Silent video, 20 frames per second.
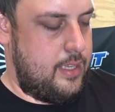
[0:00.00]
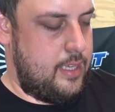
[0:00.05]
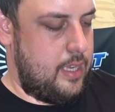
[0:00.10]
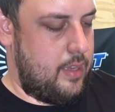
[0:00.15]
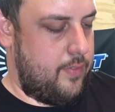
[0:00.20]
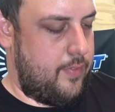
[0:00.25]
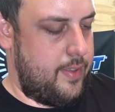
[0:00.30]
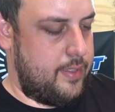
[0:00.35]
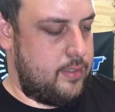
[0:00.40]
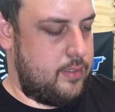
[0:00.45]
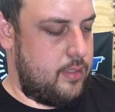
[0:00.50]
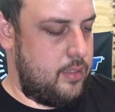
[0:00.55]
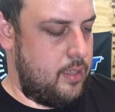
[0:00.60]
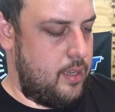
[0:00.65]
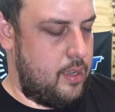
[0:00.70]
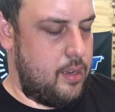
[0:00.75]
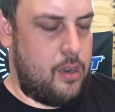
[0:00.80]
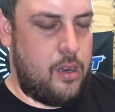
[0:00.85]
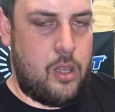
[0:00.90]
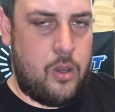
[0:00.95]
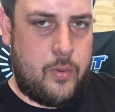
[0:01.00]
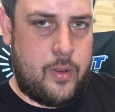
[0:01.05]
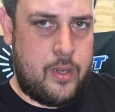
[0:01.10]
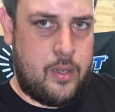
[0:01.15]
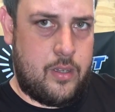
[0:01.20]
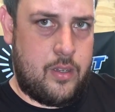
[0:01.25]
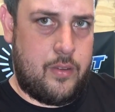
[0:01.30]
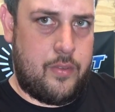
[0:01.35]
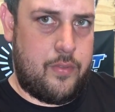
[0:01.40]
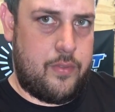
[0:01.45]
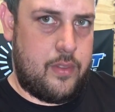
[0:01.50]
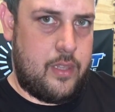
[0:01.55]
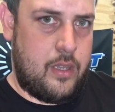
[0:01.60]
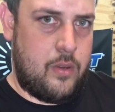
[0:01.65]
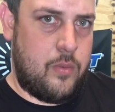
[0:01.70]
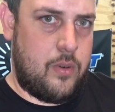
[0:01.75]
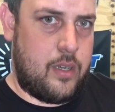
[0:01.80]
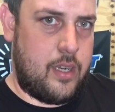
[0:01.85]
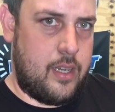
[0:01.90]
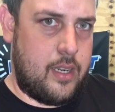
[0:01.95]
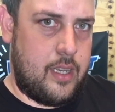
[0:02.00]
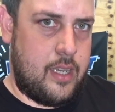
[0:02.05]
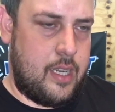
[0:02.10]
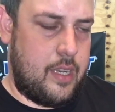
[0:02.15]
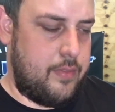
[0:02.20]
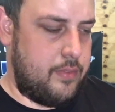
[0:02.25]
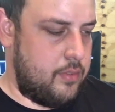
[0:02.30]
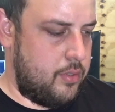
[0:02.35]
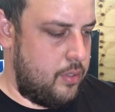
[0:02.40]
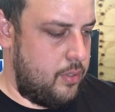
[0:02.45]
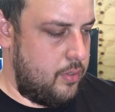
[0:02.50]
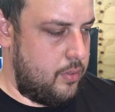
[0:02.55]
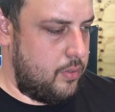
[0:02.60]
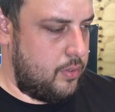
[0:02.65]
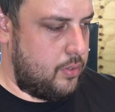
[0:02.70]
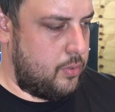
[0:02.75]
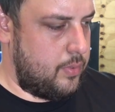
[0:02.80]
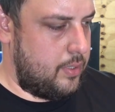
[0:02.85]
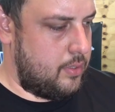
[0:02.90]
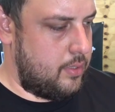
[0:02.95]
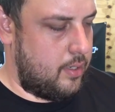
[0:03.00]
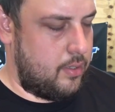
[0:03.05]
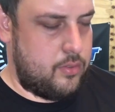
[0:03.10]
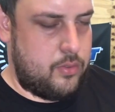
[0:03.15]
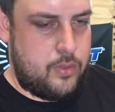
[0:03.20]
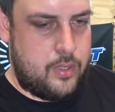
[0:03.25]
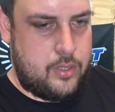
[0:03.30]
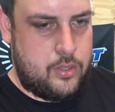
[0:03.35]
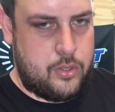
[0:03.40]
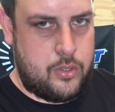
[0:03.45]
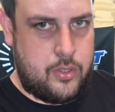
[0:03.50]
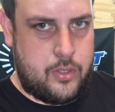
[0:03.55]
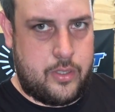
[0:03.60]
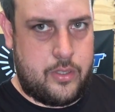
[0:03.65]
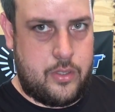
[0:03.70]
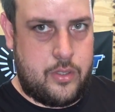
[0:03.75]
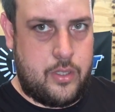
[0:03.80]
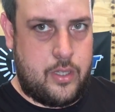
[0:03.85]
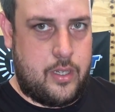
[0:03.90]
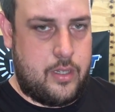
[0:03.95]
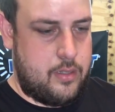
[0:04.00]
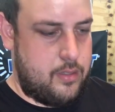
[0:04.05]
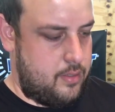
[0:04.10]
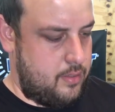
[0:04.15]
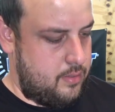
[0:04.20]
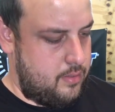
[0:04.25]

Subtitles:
if it's not low enough, then we're gonna have to switch out to a shorter shock.